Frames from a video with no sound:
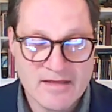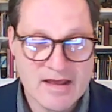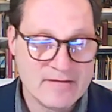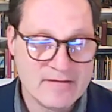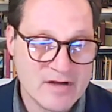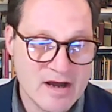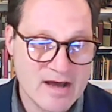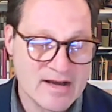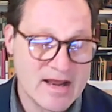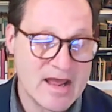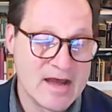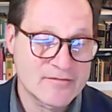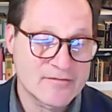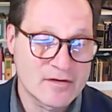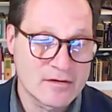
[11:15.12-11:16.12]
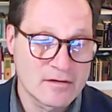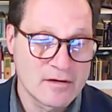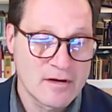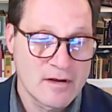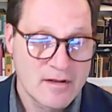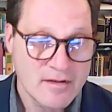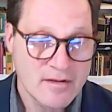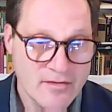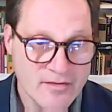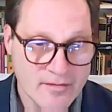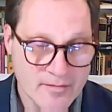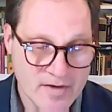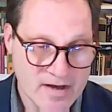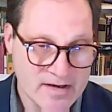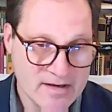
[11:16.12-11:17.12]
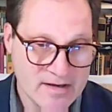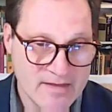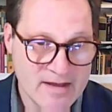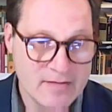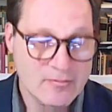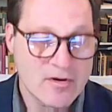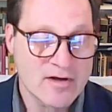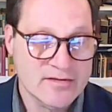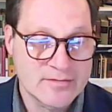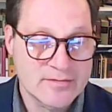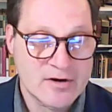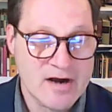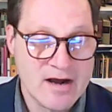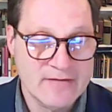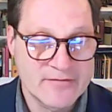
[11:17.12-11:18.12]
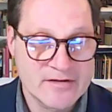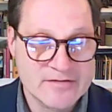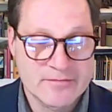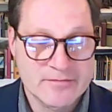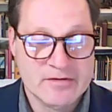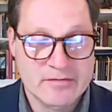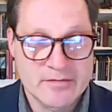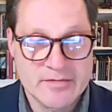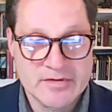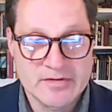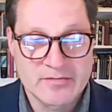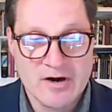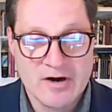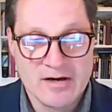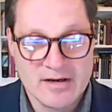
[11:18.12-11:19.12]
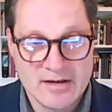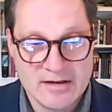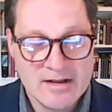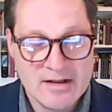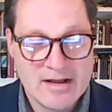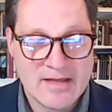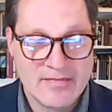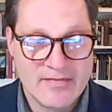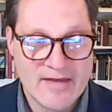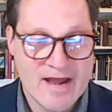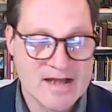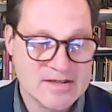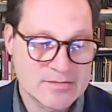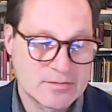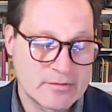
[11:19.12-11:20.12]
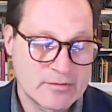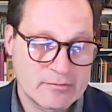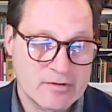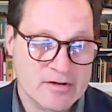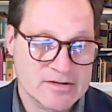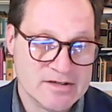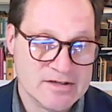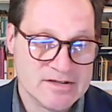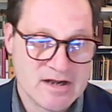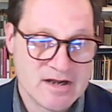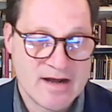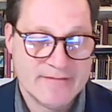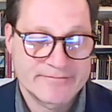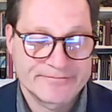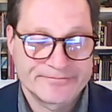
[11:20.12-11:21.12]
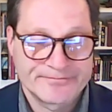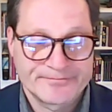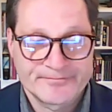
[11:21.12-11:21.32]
They've gone after the money. They want the profits from the criminal market. That's what we want to stop.